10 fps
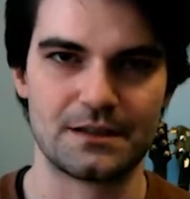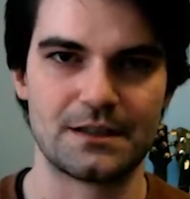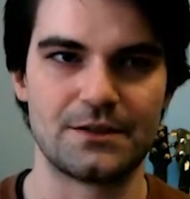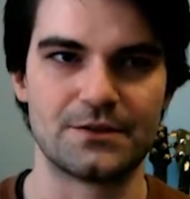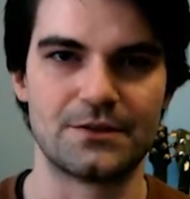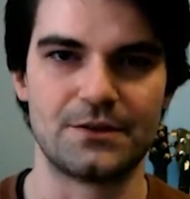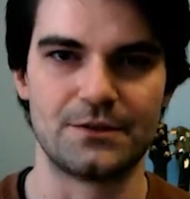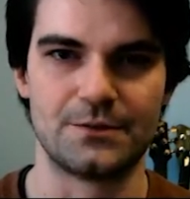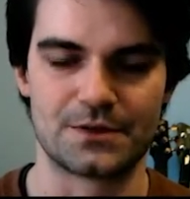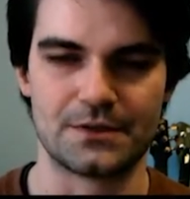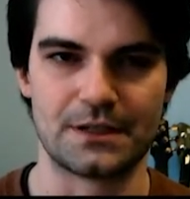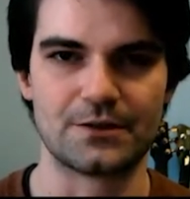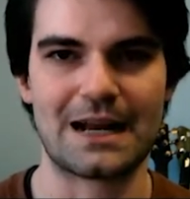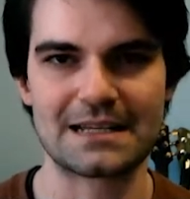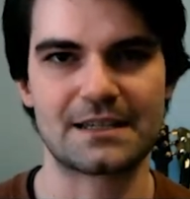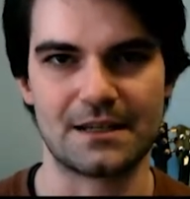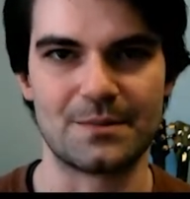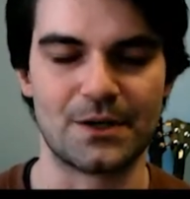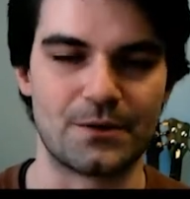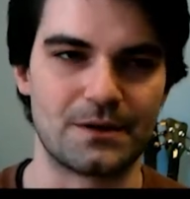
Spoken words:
that you're asking about?